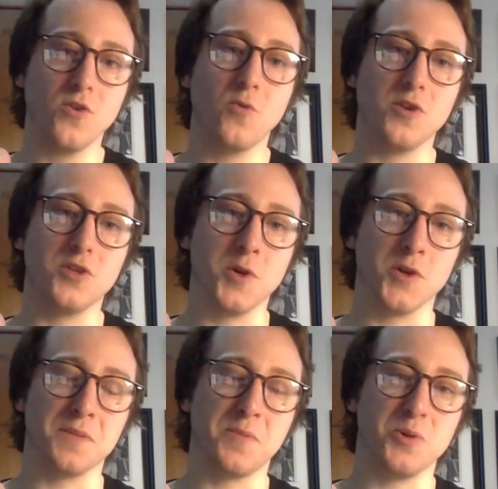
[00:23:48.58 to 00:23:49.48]
the ones who are
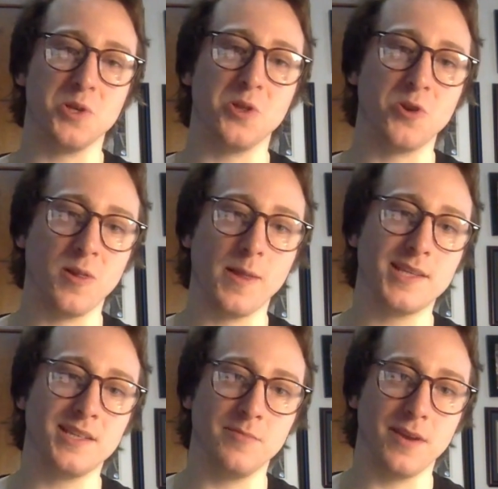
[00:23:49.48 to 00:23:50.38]
supposed to learn a
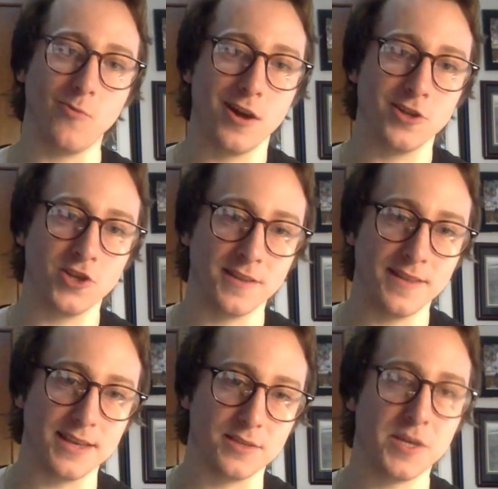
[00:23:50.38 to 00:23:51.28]
lesson by watching
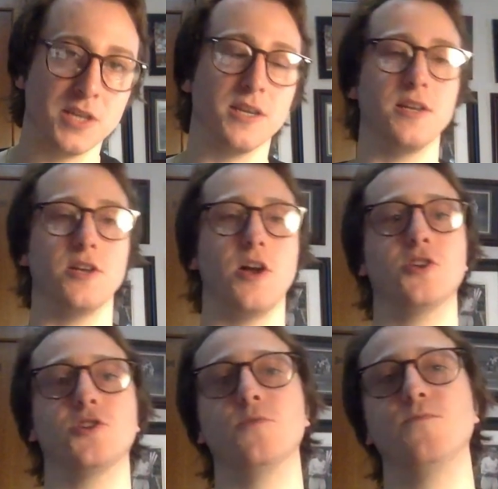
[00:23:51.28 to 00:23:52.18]
this because it also,